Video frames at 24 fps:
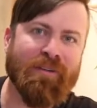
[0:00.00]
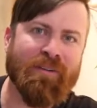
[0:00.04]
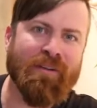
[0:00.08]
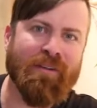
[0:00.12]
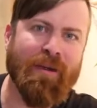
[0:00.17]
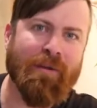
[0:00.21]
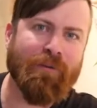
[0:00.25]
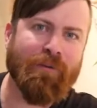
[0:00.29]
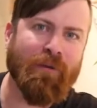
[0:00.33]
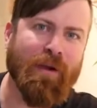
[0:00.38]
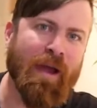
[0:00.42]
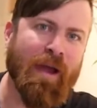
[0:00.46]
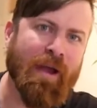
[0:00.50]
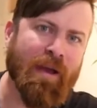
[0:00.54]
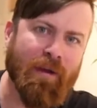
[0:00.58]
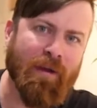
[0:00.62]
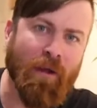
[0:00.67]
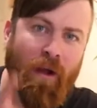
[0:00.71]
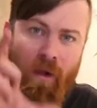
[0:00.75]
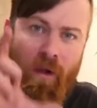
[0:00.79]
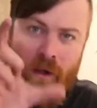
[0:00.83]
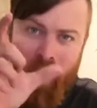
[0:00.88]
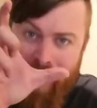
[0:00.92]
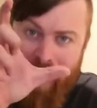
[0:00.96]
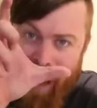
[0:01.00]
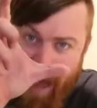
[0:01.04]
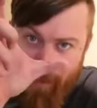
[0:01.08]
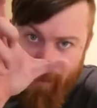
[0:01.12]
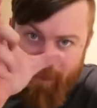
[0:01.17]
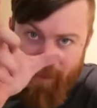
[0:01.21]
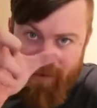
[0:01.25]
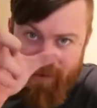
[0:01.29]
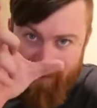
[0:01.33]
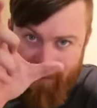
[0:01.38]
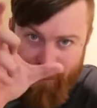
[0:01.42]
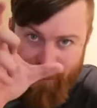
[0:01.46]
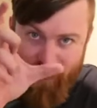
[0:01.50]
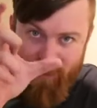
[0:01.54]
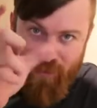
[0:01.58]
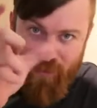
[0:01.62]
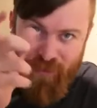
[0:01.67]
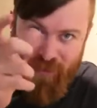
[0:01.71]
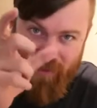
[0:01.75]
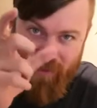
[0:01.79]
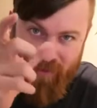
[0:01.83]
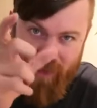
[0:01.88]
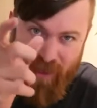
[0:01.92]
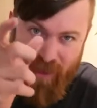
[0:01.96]
stuff, right? It all happens
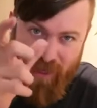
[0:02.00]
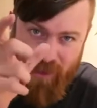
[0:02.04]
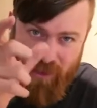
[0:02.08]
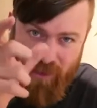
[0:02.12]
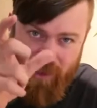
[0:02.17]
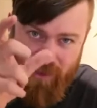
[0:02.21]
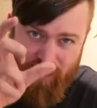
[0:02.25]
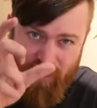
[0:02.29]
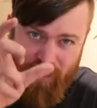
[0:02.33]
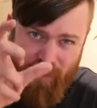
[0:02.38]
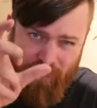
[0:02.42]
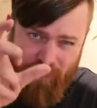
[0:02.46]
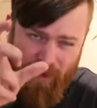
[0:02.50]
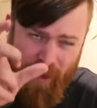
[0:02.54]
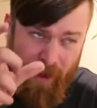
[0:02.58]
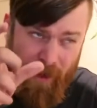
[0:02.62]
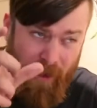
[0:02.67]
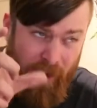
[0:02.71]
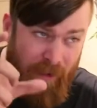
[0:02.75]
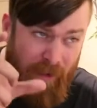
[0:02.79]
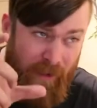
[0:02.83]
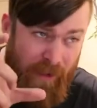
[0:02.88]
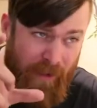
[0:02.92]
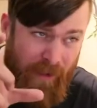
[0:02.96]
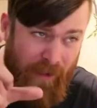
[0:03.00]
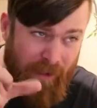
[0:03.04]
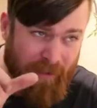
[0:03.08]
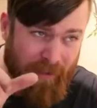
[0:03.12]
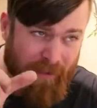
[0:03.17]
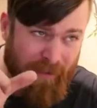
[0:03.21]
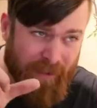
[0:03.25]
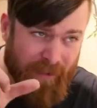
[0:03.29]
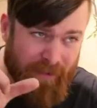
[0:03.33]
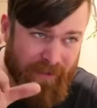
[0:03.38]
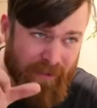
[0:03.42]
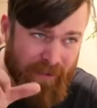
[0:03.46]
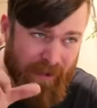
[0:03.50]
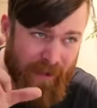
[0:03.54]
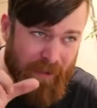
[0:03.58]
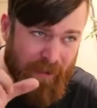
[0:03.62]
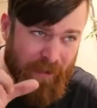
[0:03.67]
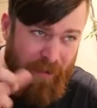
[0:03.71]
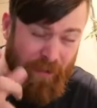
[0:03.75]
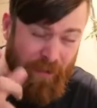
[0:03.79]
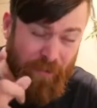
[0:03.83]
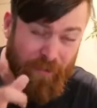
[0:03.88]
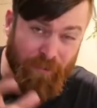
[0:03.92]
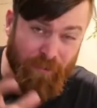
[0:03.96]
between the ages of like, I think it's like
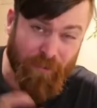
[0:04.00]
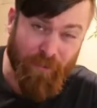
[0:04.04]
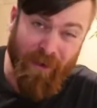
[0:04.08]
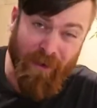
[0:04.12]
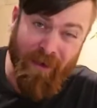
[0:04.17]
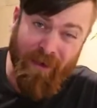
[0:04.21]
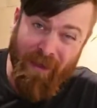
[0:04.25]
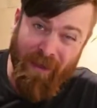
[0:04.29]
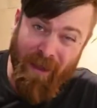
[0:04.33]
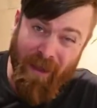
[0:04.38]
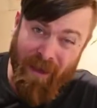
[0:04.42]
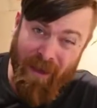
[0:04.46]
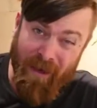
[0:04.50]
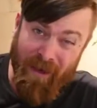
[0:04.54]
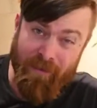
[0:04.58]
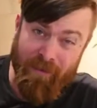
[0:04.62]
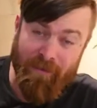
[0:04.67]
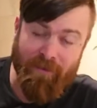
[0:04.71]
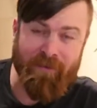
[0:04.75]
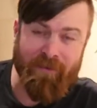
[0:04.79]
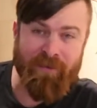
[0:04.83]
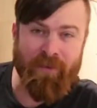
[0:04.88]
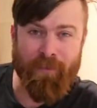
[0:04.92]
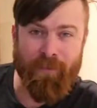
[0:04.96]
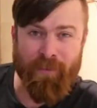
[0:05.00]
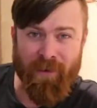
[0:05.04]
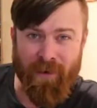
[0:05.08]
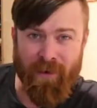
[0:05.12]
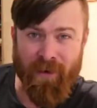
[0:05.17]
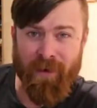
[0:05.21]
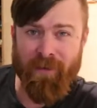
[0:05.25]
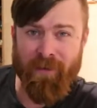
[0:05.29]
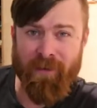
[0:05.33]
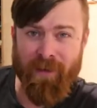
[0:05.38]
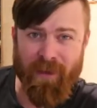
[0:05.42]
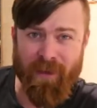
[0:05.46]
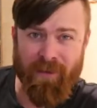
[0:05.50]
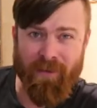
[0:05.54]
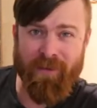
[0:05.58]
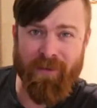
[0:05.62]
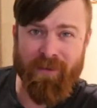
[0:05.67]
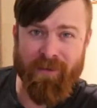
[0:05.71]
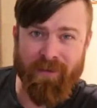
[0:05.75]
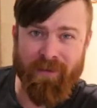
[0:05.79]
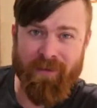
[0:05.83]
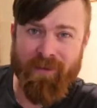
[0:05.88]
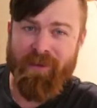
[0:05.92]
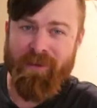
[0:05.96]
3 to 8 or something like
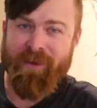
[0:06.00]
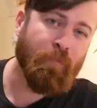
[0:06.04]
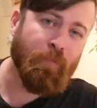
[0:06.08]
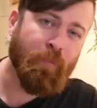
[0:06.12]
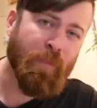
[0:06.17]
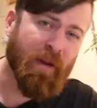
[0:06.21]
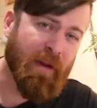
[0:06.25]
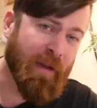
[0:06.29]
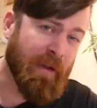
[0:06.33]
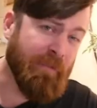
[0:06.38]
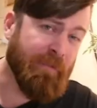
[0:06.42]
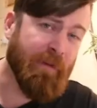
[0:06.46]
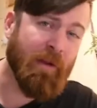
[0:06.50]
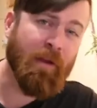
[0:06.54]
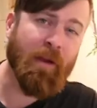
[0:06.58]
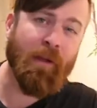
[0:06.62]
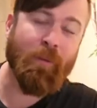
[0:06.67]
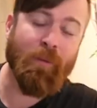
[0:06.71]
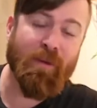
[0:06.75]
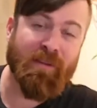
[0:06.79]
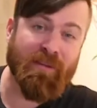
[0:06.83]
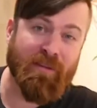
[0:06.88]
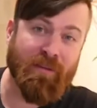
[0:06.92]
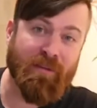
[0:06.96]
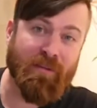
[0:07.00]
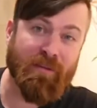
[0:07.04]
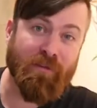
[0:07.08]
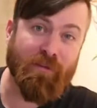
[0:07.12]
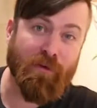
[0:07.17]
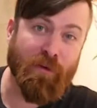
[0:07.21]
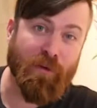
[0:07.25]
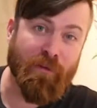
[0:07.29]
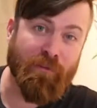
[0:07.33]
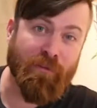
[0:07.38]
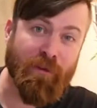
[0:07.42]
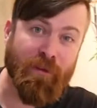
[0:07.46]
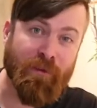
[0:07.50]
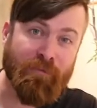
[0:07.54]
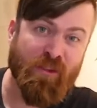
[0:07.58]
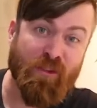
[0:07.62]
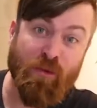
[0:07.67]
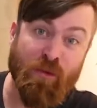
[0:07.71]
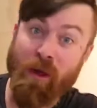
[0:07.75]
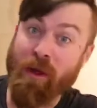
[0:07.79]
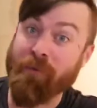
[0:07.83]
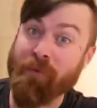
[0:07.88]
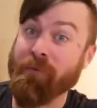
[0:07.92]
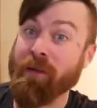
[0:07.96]
that. But I felt I wasn't deserving.
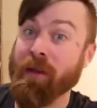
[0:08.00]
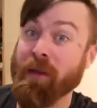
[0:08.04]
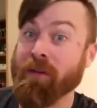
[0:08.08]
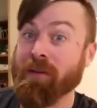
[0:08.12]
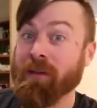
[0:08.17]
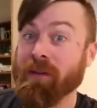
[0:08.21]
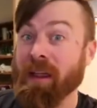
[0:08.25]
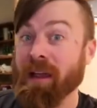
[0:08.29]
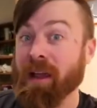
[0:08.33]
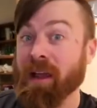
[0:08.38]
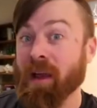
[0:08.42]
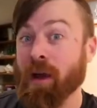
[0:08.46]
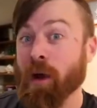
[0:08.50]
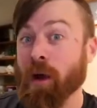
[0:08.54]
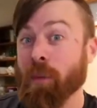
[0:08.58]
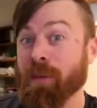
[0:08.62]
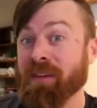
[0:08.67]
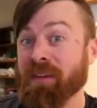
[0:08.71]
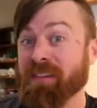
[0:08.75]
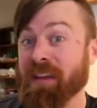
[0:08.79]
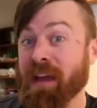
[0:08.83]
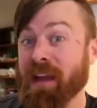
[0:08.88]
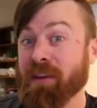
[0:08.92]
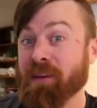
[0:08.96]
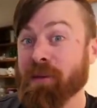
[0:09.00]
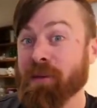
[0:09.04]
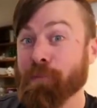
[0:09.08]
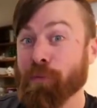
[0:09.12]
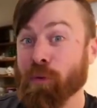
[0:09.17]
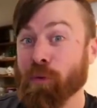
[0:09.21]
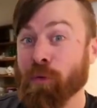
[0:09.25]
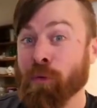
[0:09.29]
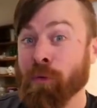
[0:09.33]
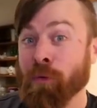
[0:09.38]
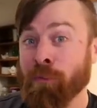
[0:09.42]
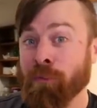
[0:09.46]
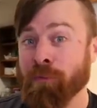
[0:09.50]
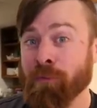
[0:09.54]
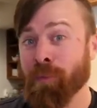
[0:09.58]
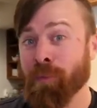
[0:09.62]
So I felt like I always had to prove